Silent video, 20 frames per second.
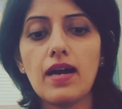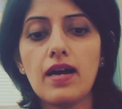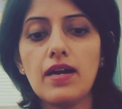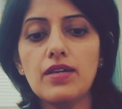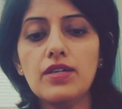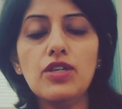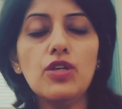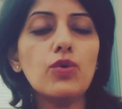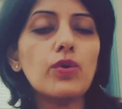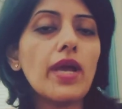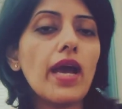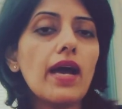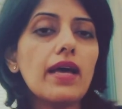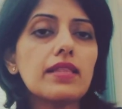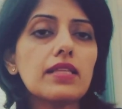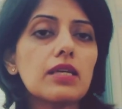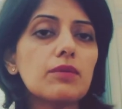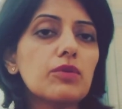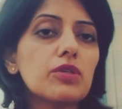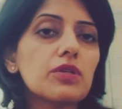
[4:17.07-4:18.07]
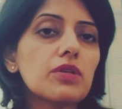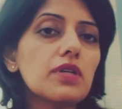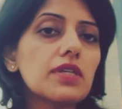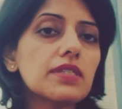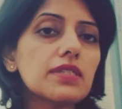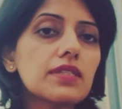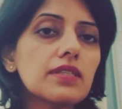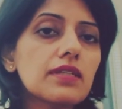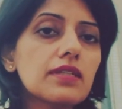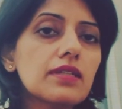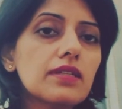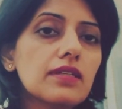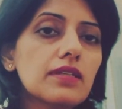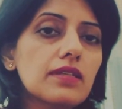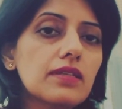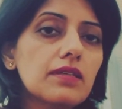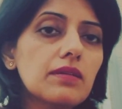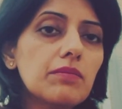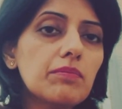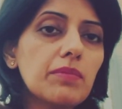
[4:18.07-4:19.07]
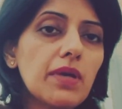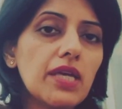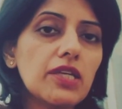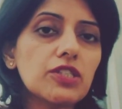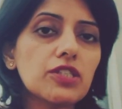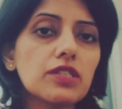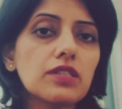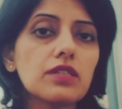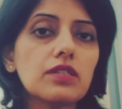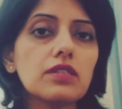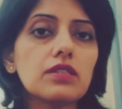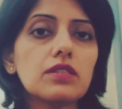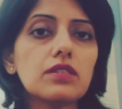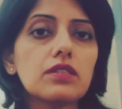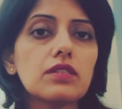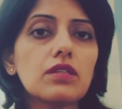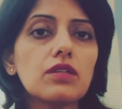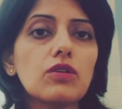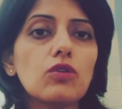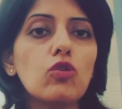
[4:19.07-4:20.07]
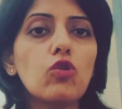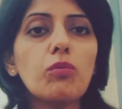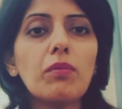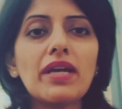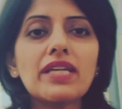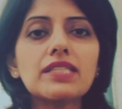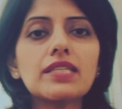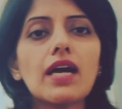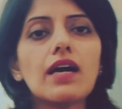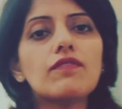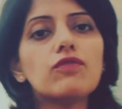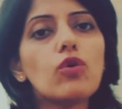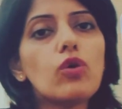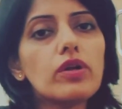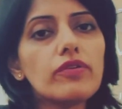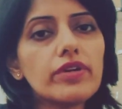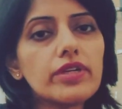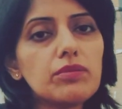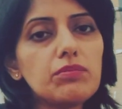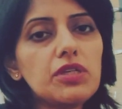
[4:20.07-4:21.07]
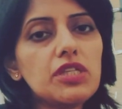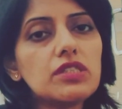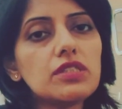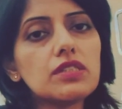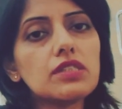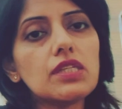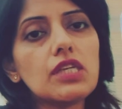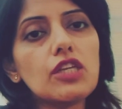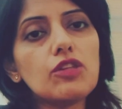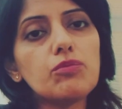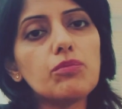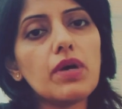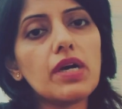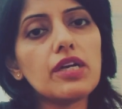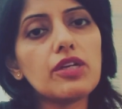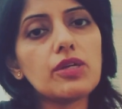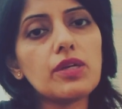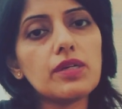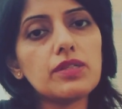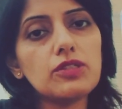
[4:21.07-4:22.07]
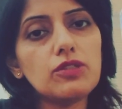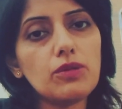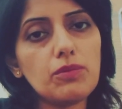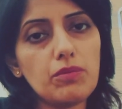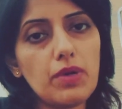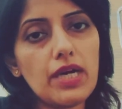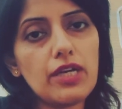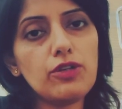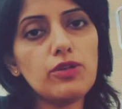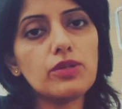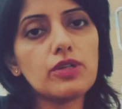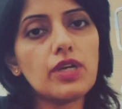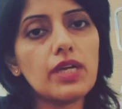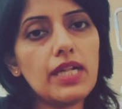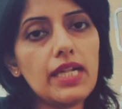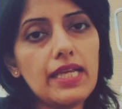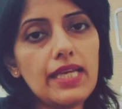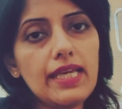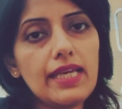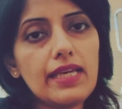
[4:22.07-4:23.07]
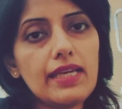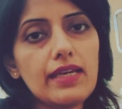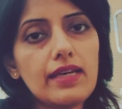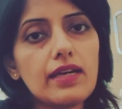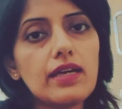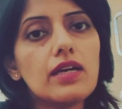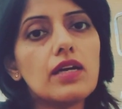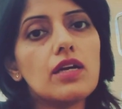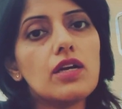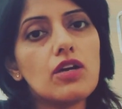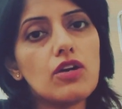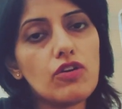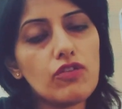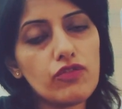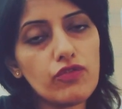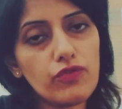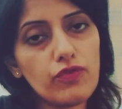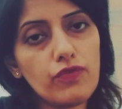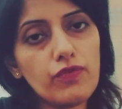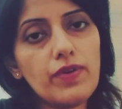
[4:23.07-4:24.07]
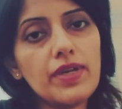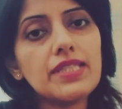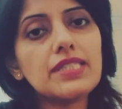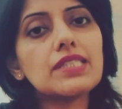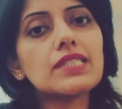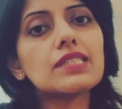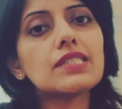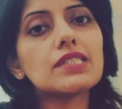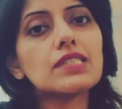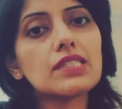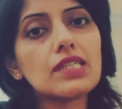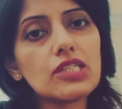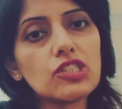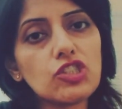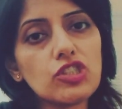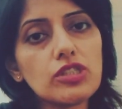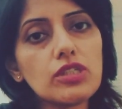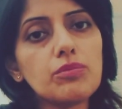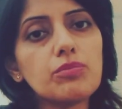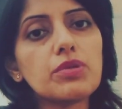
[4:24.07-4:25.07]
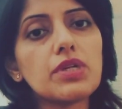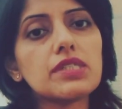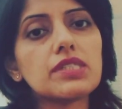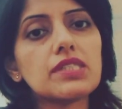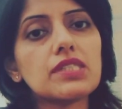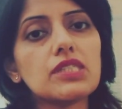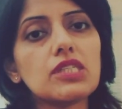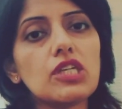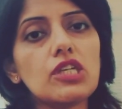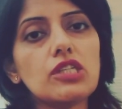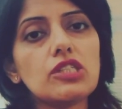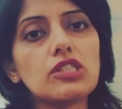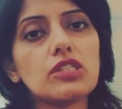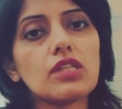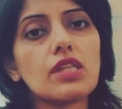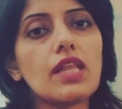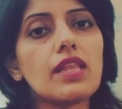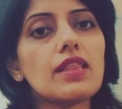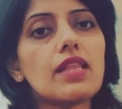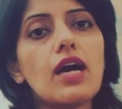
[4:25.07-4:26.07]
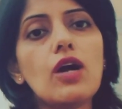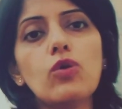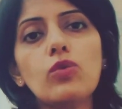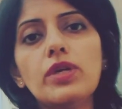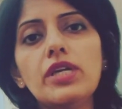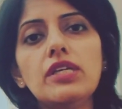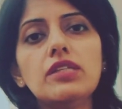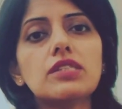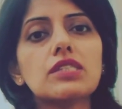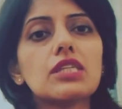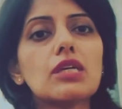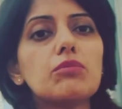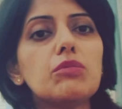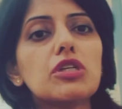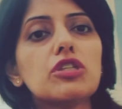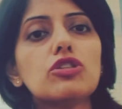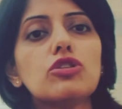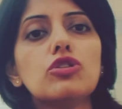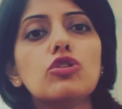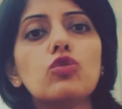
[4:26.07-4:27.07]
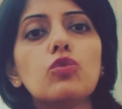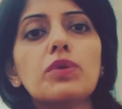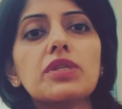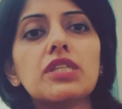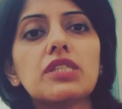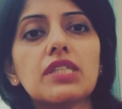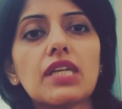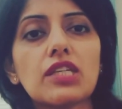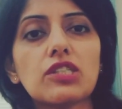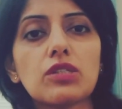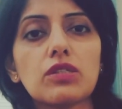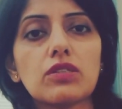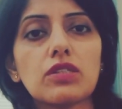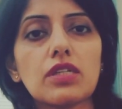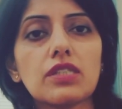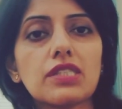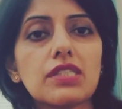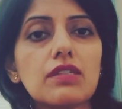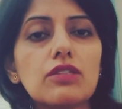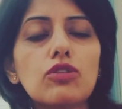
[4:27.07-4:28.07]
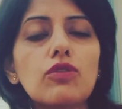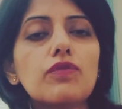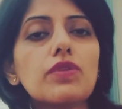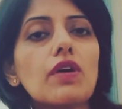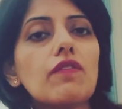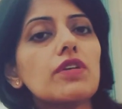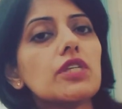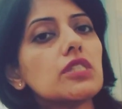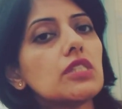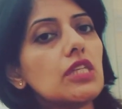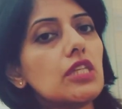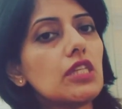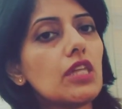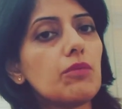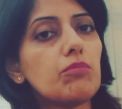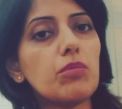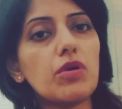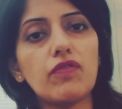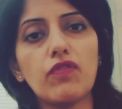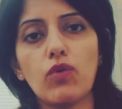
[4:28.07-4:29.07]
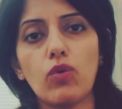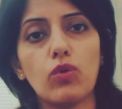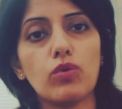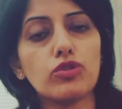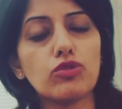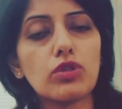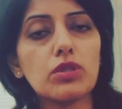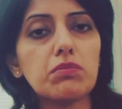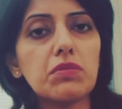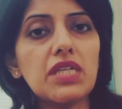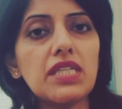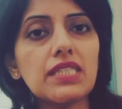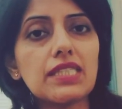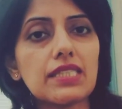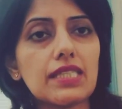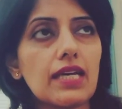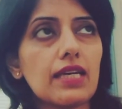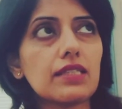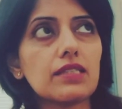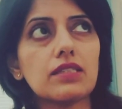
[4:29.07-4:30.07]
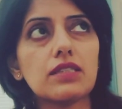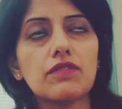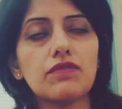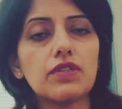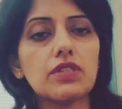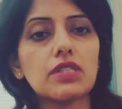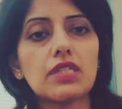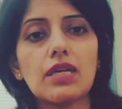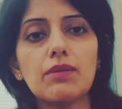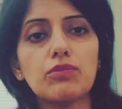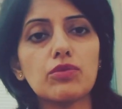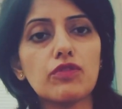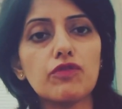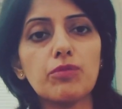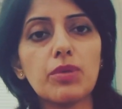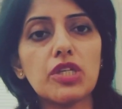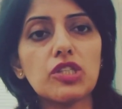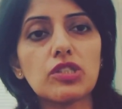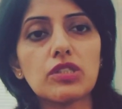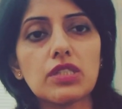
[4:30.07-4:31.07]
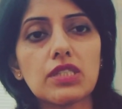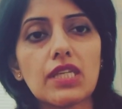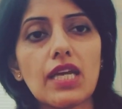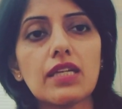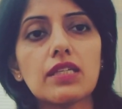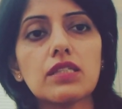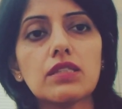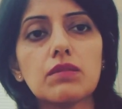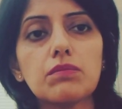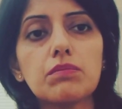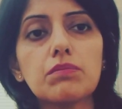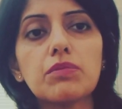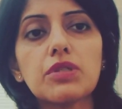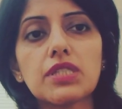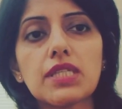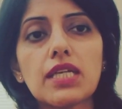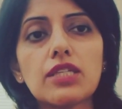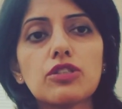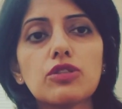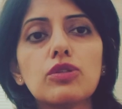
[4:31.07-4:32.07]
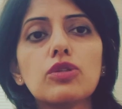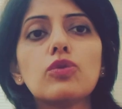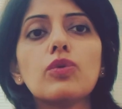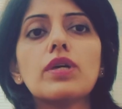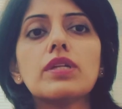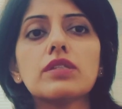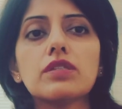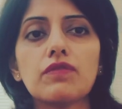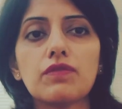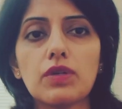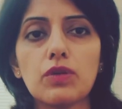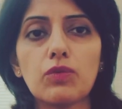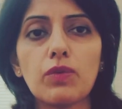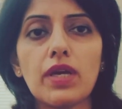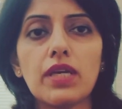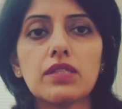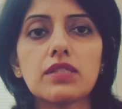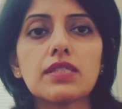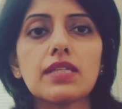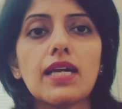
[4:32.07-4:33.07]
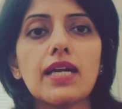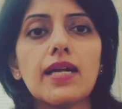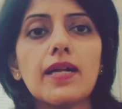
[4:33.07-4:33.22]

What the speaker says: You can come across a patient who might have already been seen by your colleague with such a presentation, and now he's coming to you with the test results and you've never seen him before. So it means that different types of patients can present to you in different ways.